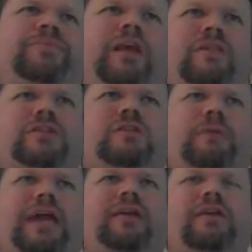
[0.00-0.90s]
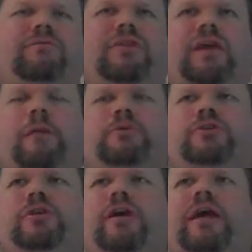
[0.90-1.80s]
in this debate, and given the
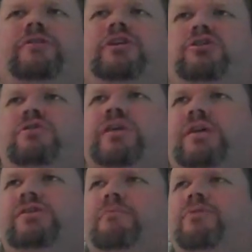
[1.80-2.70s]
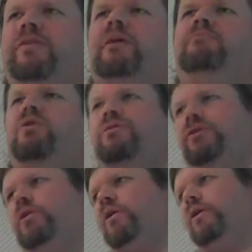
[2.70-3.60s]
opportunity you had, did you say something that moved
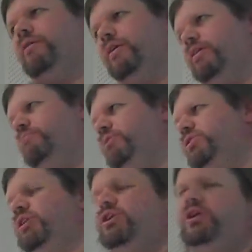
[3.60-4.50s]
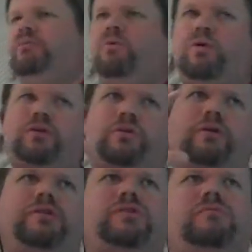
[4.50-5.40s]
your position more
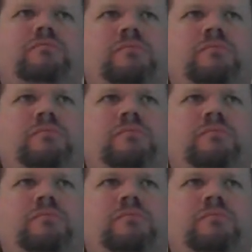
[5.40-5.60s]
towards